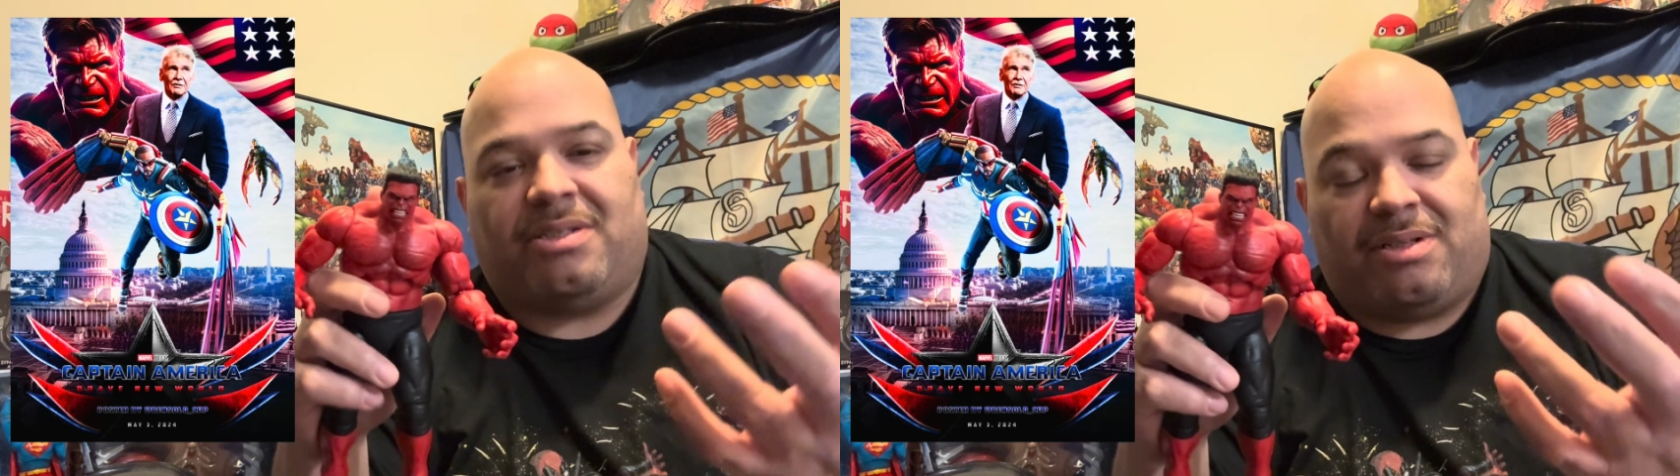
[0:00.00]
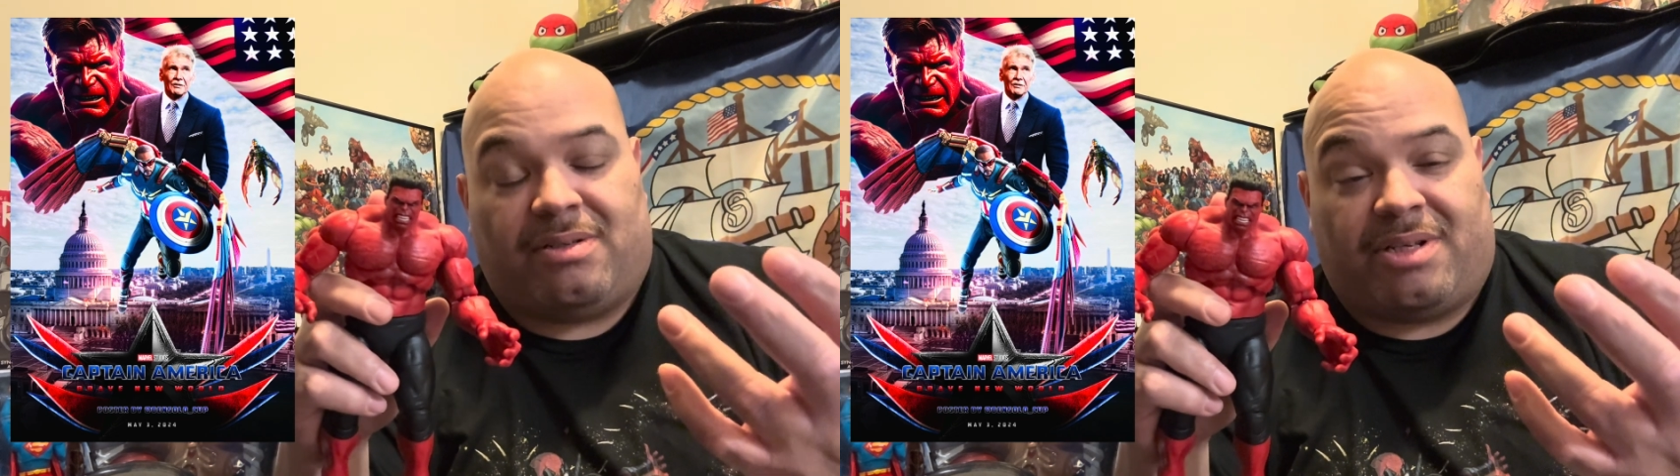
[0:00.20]

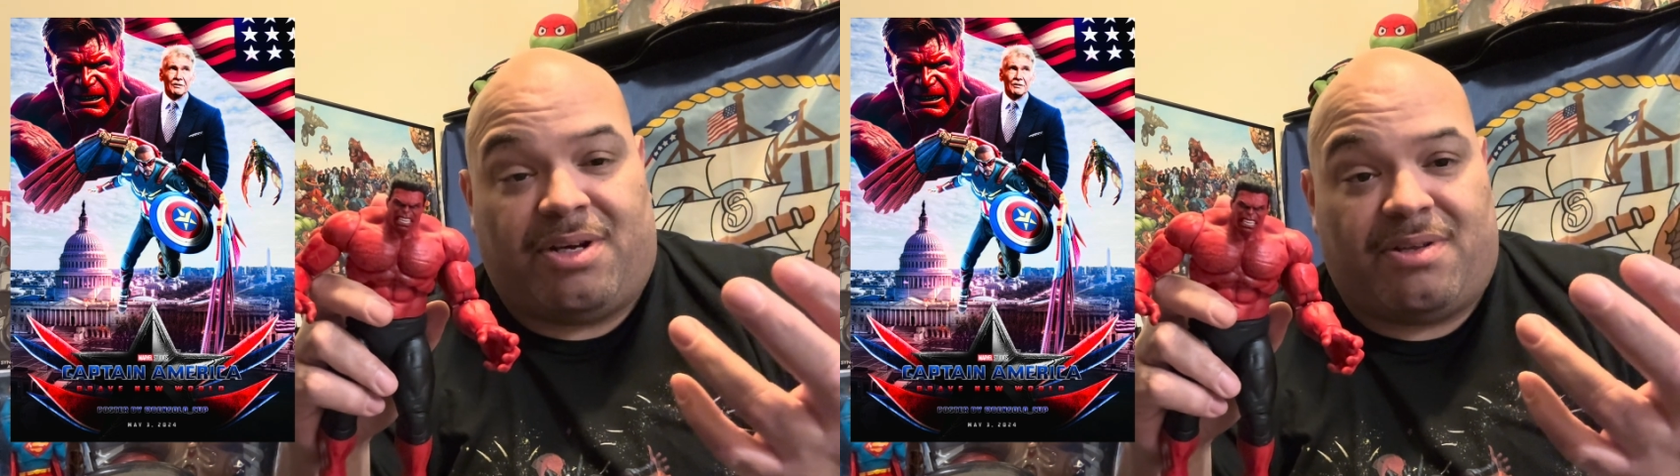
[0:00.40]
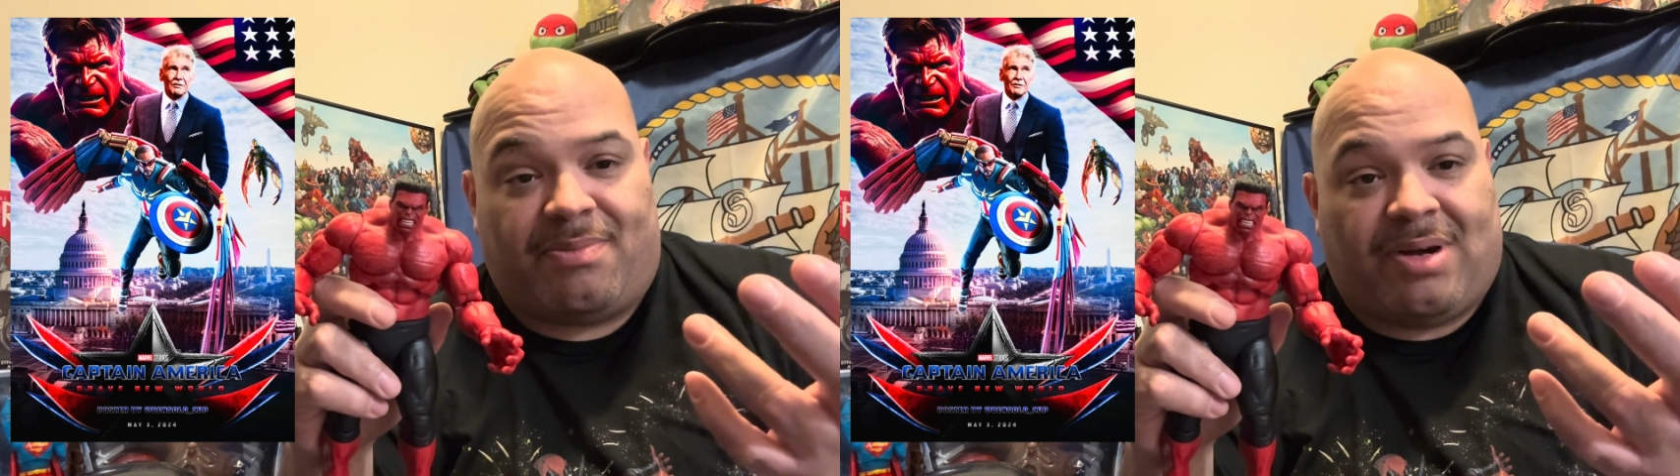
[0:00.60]
to
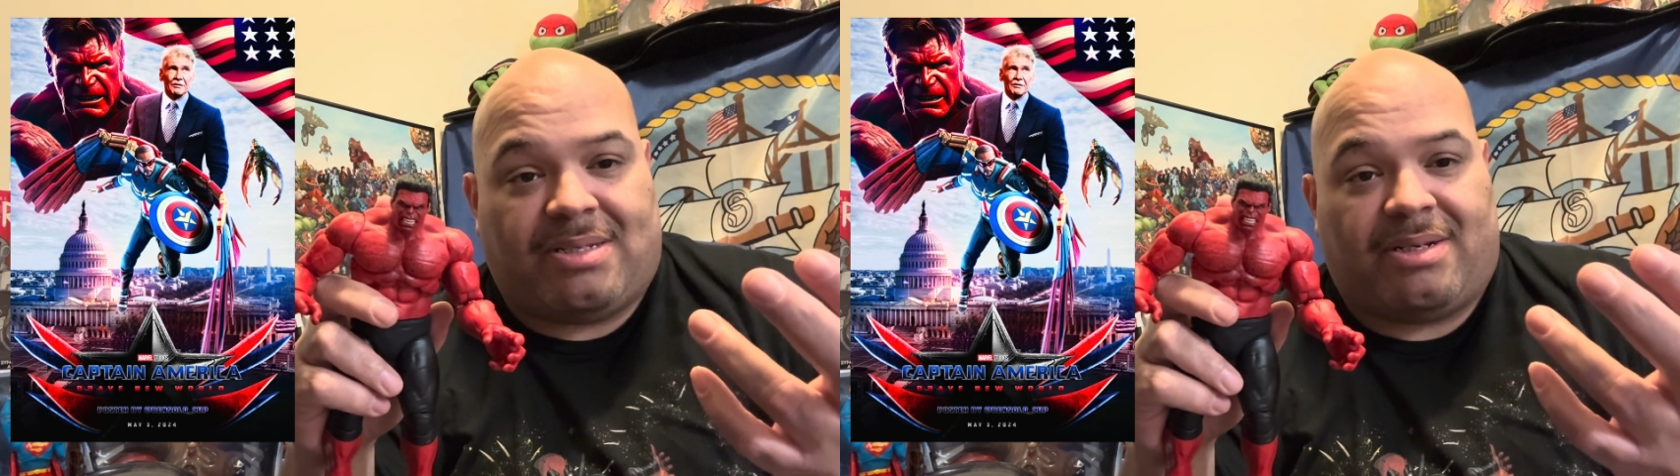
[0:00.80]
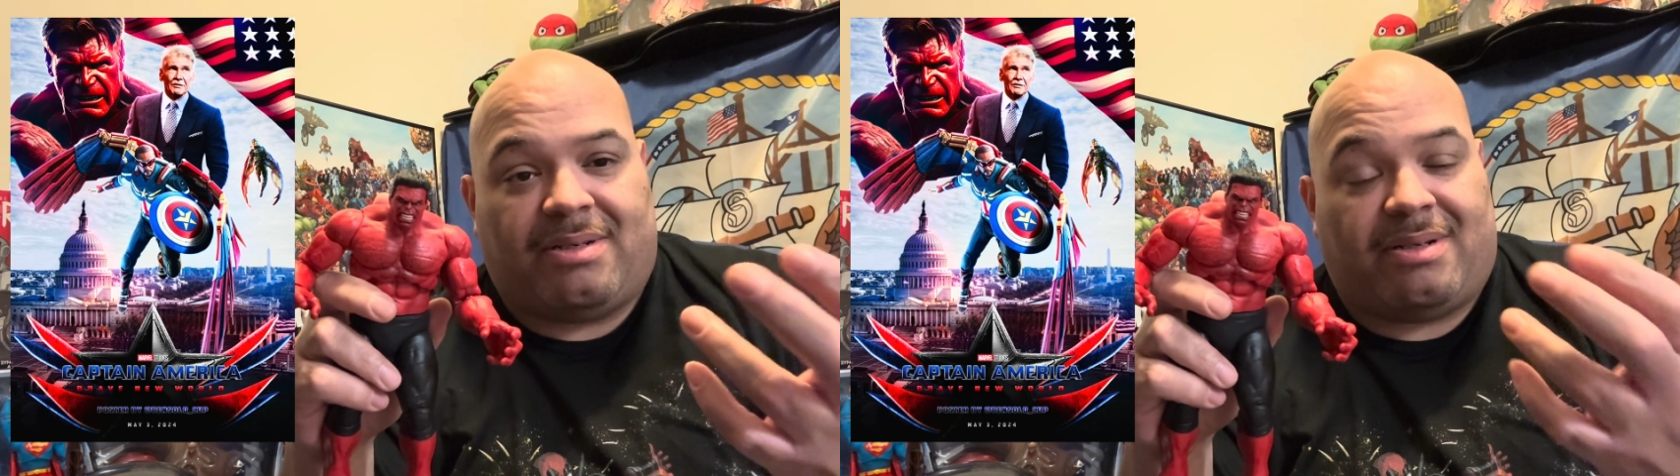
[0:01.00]
kill the
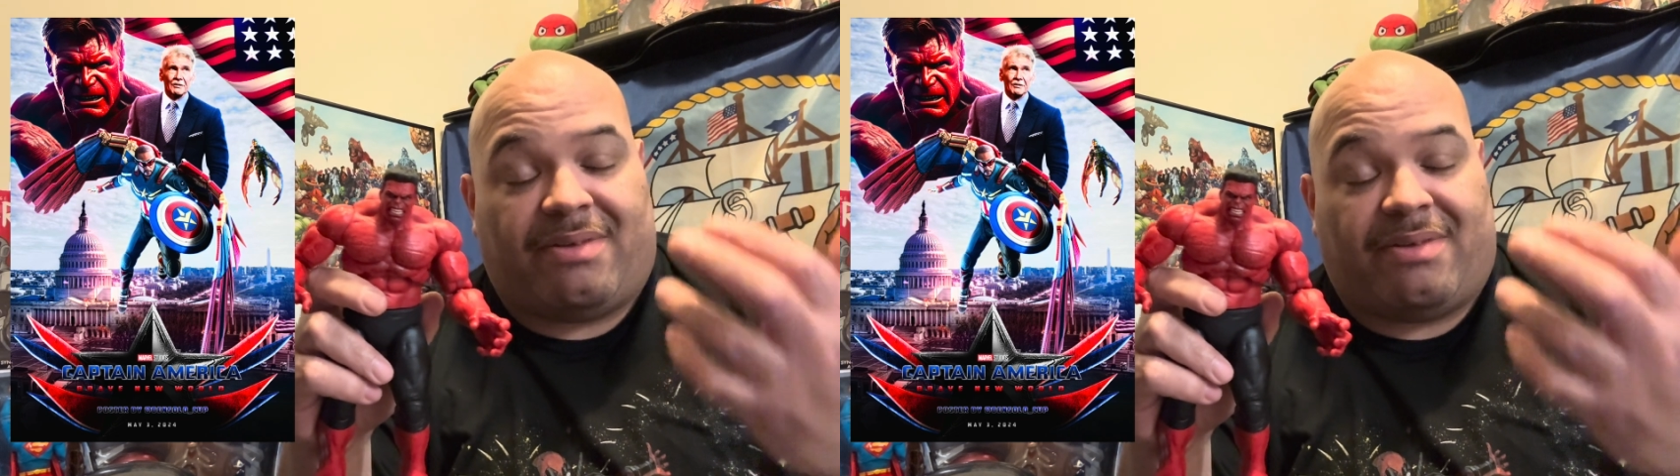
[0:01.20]
president.